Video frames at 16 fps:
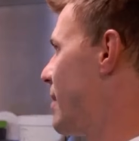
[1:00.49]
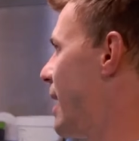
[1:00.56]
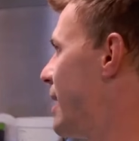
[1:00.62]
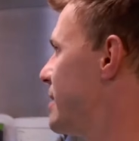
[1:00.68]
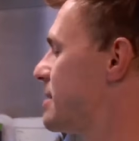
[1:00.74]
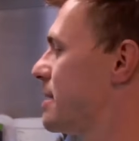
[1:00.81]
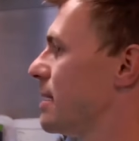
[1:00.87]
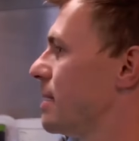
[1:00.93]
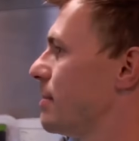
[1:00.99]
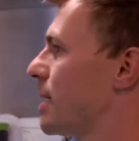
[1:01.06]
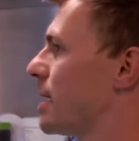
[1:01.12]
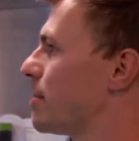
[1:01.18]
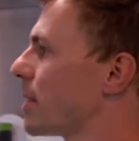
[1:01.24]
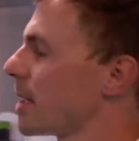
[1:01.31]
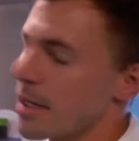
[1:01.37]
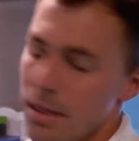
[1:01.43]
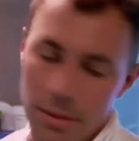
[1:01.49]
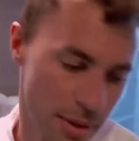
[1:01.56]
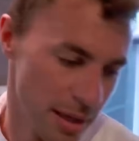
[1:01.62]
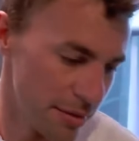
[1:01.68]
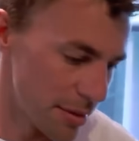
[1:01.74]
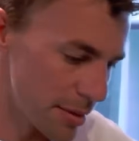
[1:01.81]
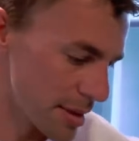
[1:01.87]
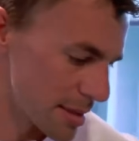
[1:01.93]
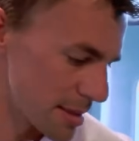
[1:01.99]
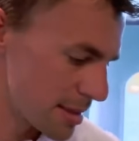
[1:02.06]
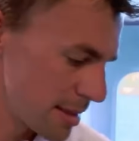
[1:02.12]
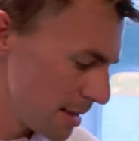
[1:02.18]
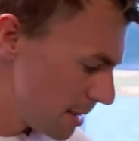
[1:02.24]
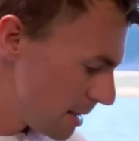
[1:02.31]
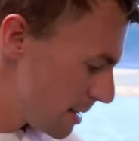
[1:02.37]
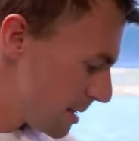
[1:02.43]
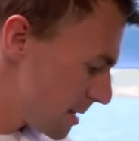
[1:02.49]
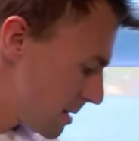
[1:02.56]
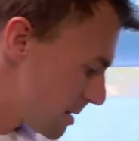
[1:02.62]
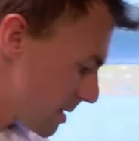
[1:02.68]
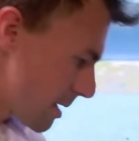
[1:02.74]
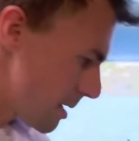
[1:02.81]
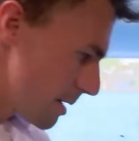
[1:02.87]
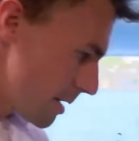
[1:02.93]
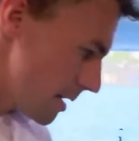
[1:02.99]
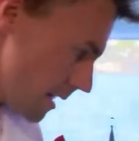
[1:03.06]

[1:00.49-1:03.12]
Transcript: 18 minute break or whatever it was. Yeah. So